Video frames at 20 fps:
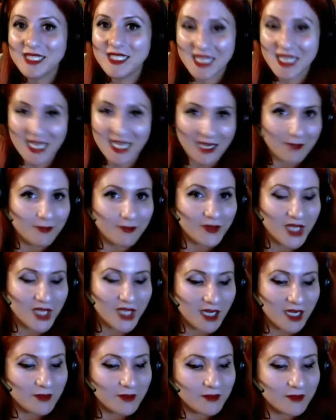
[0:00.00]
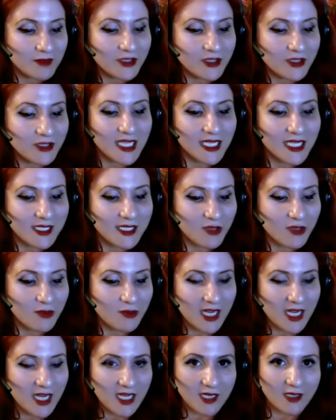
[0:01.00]
yeah. Look at Geese or
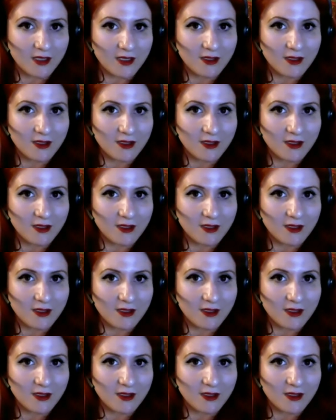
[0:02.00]
Ban.